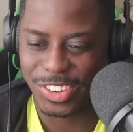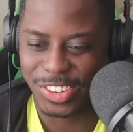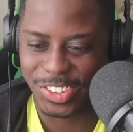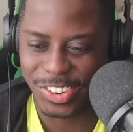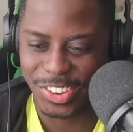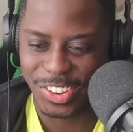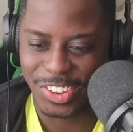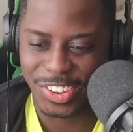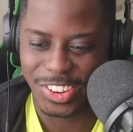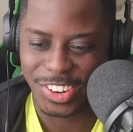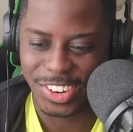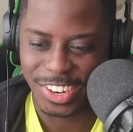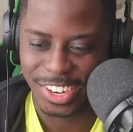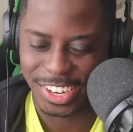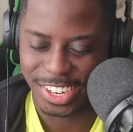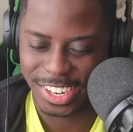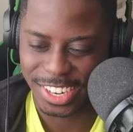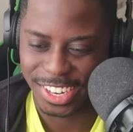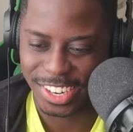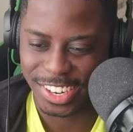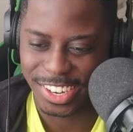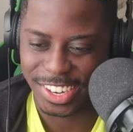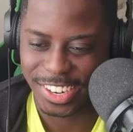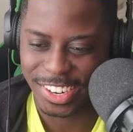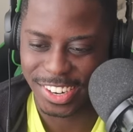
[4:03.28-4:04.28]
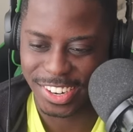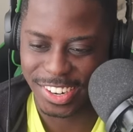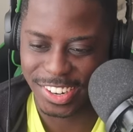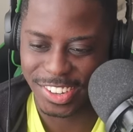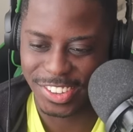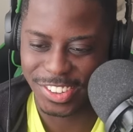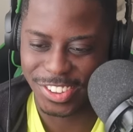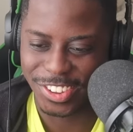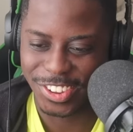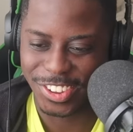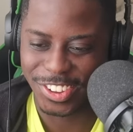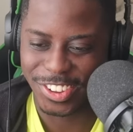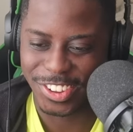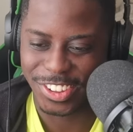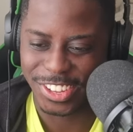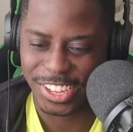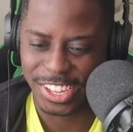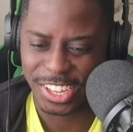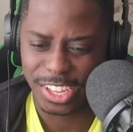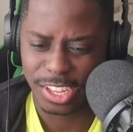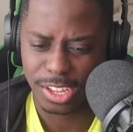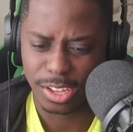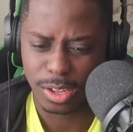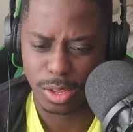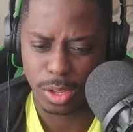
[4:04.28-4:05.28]
Let's go. Sandeep. Let's go. In the
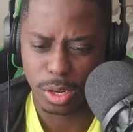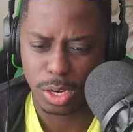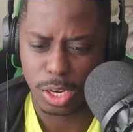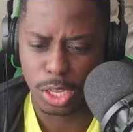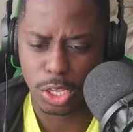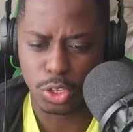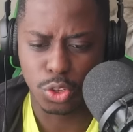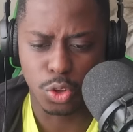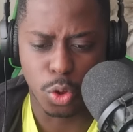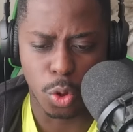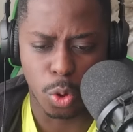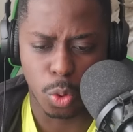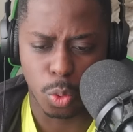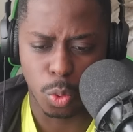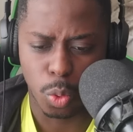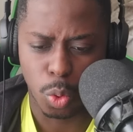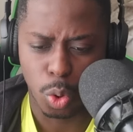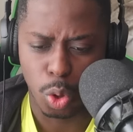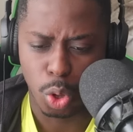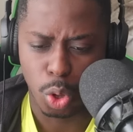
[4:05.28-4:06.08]
box. Let's go. Ooh.